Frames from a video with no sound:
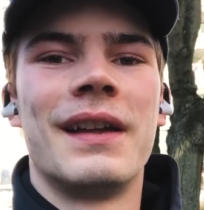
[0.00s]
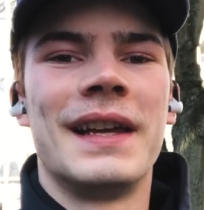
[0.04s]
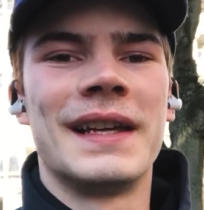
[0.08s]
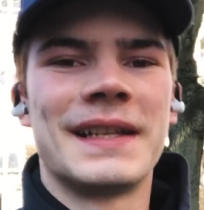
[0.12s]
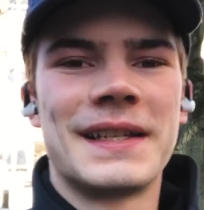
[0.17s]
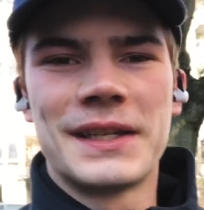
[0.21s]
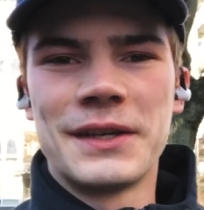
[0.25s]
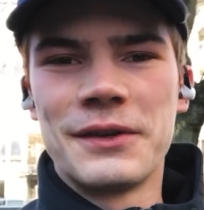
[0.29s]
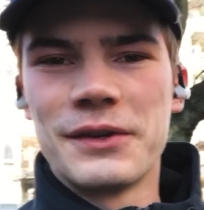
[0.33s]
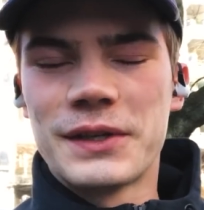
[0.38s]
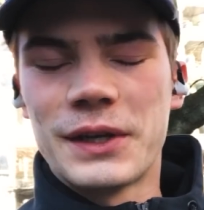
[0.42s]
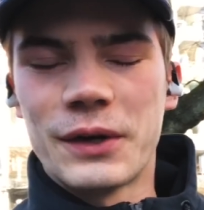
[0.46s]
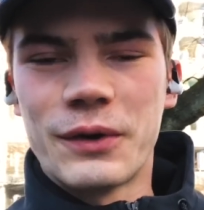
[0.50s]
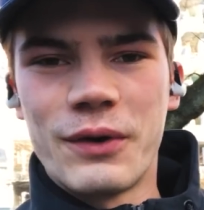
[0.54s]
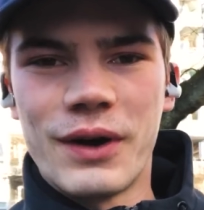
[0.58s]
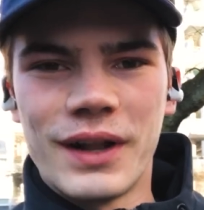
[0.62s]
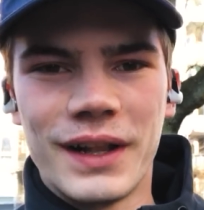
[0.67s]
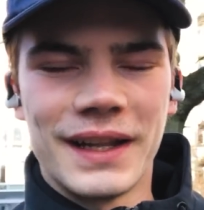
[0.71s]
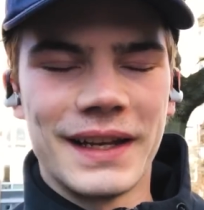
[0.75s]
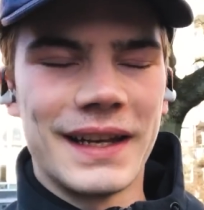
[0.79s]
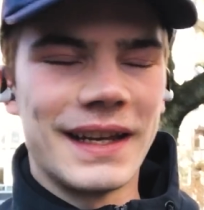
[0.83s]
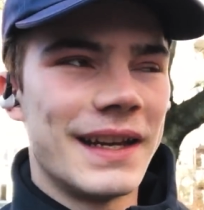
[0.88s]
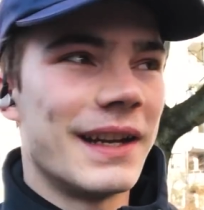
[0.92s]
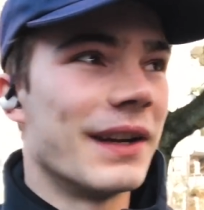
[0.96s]
Excuse the
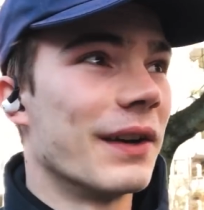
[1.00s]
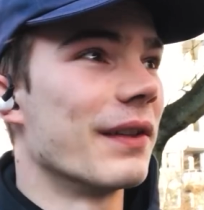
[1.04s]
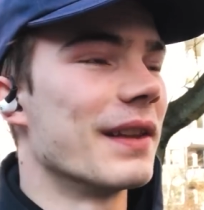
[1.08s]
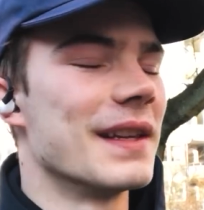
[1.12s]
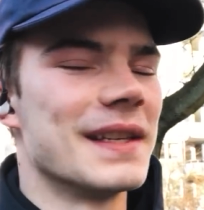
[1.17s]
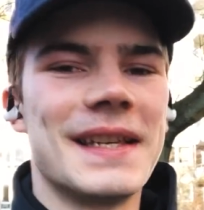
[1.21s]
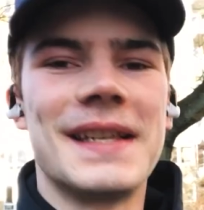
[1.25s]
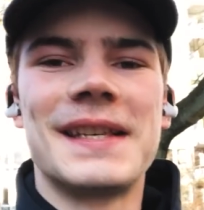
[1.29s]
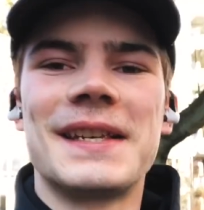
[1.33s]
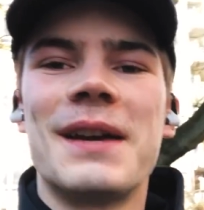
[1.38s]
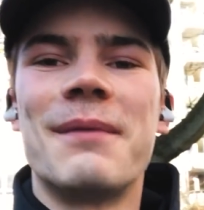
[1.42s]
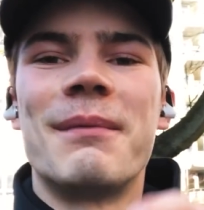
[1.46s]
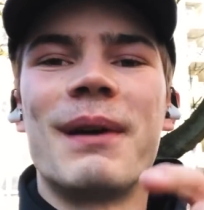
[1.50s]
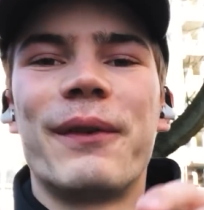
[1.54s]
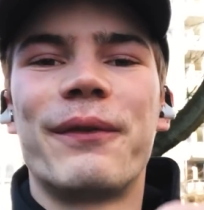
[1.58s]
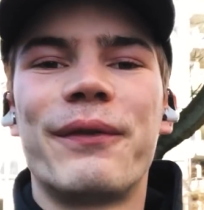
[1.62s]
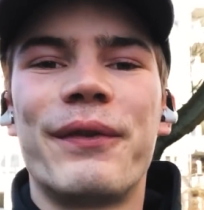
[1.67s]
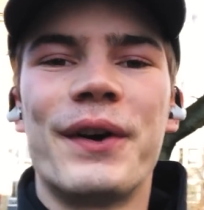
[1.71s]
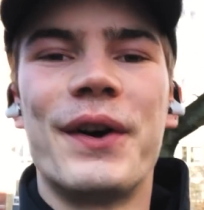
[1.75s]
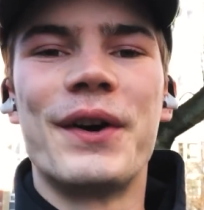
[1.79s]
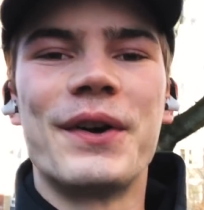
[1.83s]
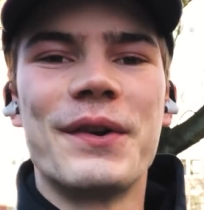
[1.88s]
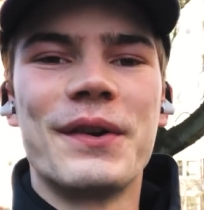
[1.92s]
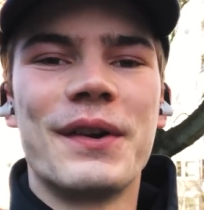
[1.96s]
quality here, this is on my
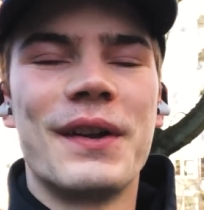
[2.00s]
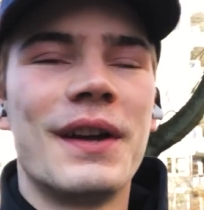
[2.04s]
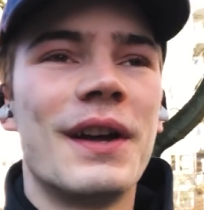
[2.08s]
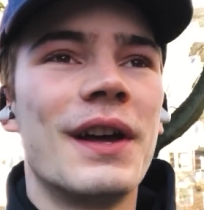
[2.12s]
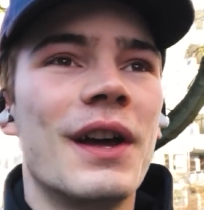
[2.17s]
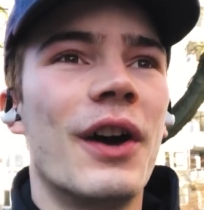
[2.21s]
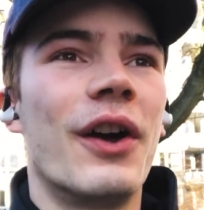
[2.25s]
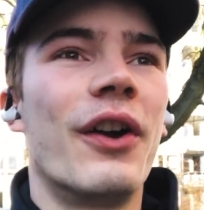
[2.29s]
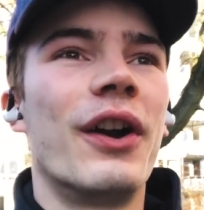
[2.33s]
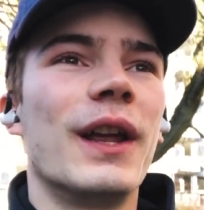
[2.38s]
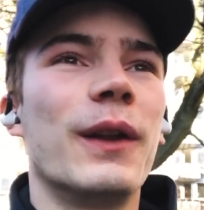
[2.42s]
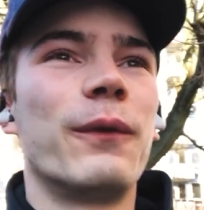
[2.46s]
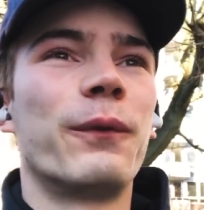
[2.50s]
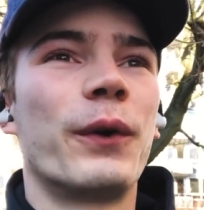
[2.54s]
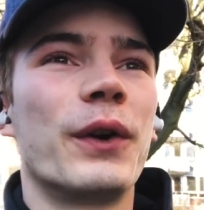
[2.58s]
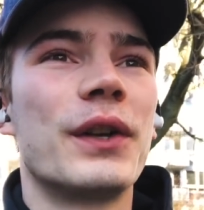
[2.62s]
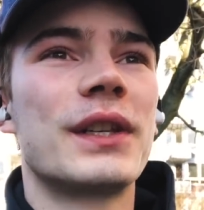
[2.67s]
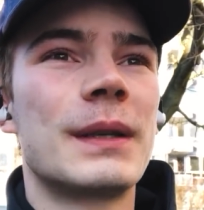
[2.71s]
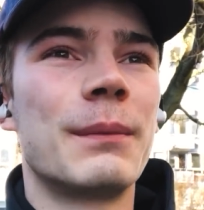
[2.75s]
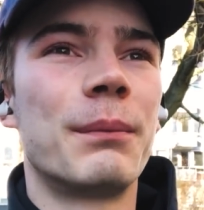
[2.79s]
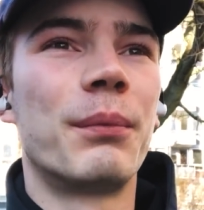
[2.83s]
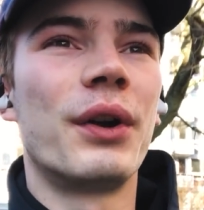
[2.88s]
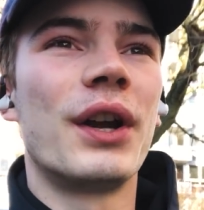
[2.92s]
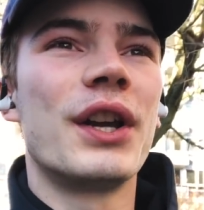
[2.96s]
phone. All right,
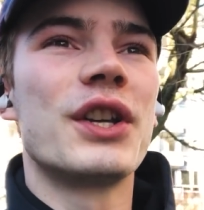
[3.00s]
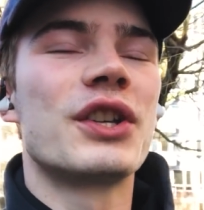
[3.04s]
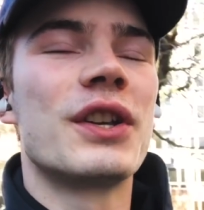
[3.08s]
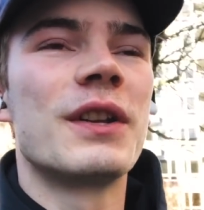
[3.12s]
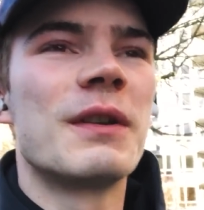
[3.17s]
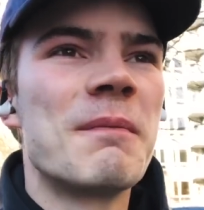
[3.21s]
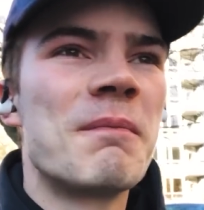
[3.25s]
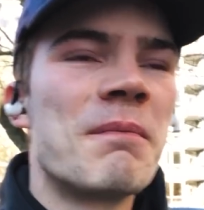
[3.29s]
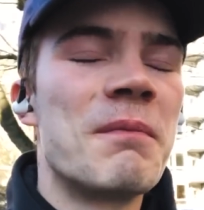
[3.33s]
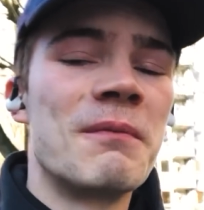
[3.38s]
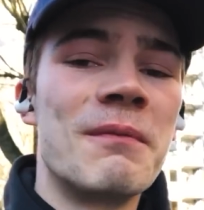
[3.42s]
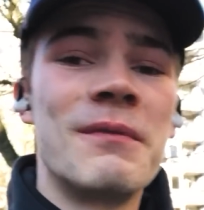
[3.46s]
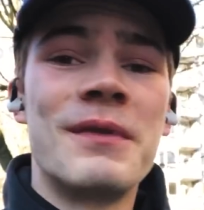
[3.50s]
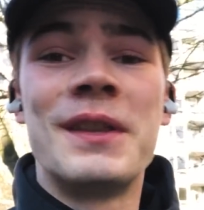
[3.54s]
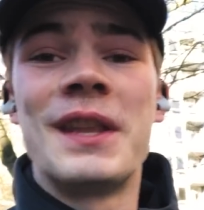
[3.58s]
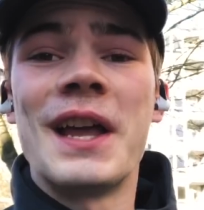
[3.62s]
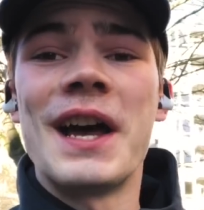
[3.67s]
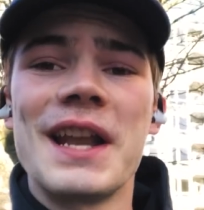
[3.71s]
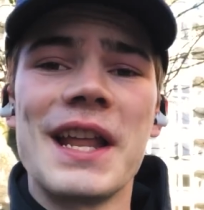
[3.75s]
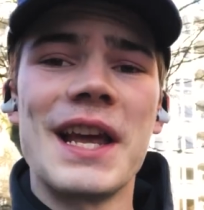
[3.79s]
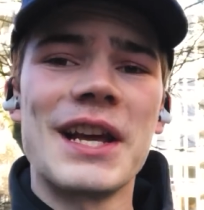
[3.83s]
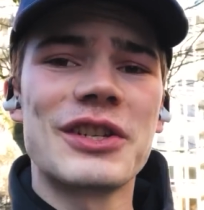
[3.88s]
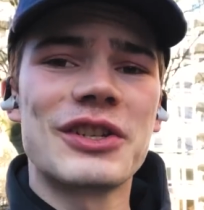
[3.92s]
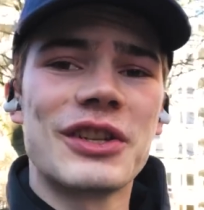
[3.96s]
first impression,
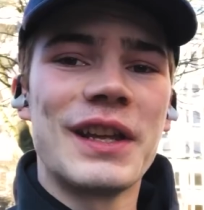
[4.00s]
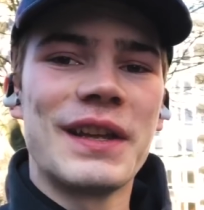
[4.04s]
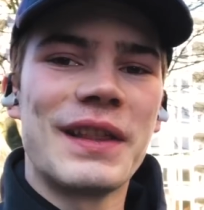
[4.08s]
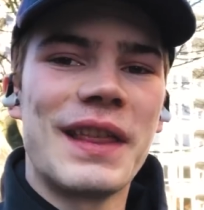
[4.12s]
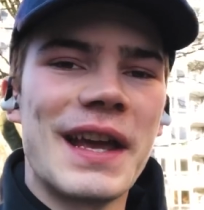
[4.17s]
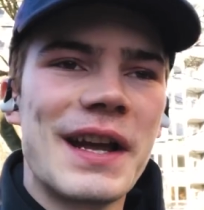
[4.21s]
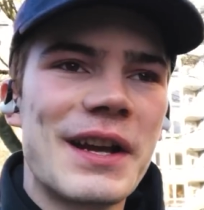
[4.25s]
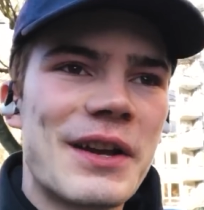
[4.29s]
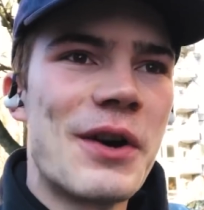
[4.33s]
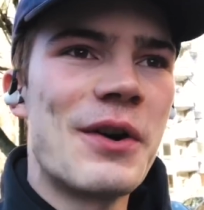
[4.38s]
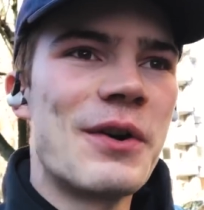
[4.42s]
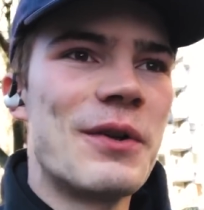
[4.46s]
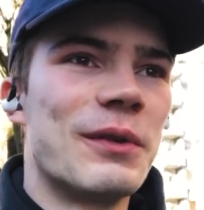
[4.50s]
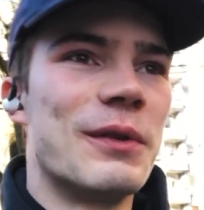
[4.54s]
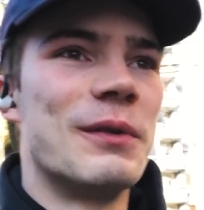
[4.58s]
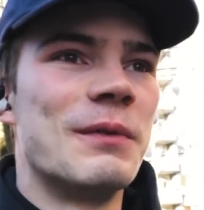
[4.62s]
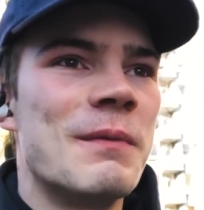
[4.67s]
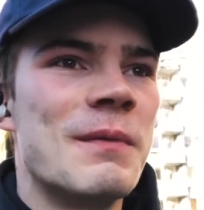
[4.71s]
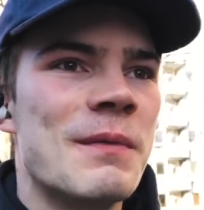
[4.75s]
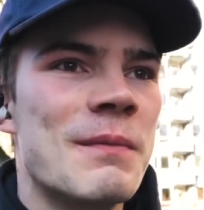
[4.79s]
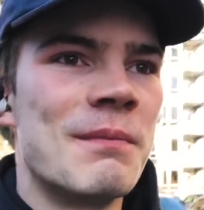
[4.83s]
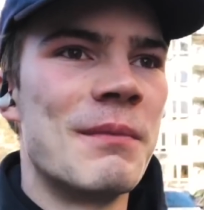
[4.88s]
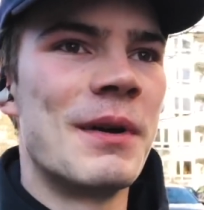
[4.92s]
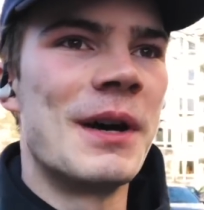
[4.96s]
not actually that cold,
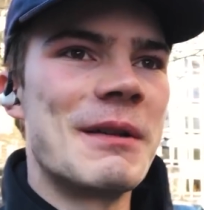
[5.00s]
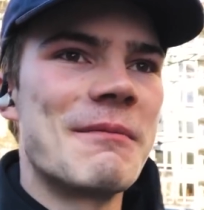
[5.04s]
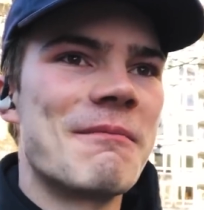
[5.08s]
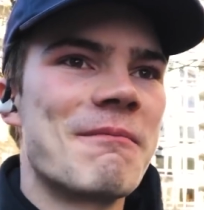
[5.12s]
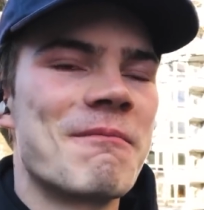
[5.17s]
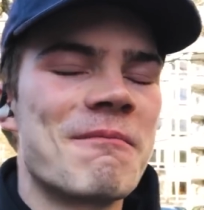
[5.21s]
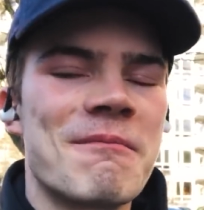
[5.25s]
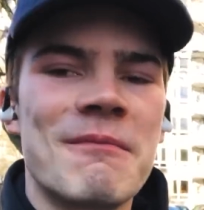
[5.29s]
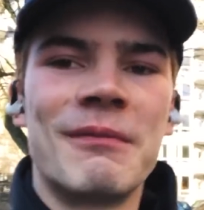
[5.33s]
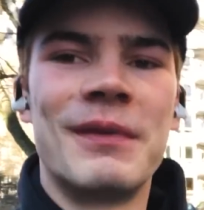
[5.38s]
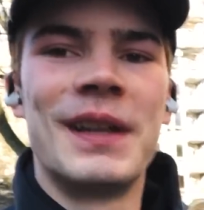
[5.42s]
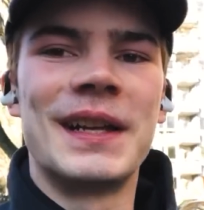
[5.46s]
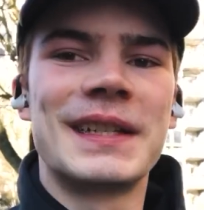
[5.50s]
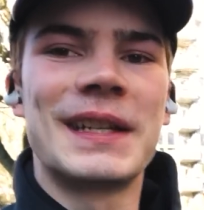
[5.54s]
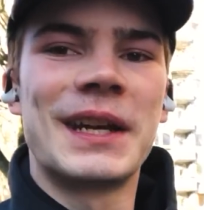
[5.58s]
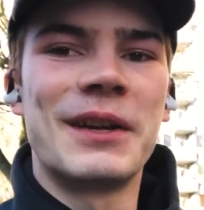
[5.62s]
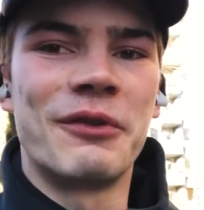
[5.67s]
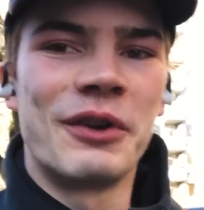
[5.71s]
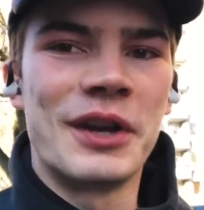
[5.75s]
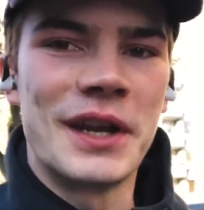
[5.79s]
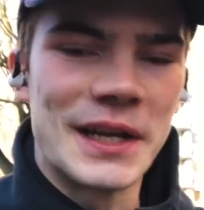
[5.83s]
but let's get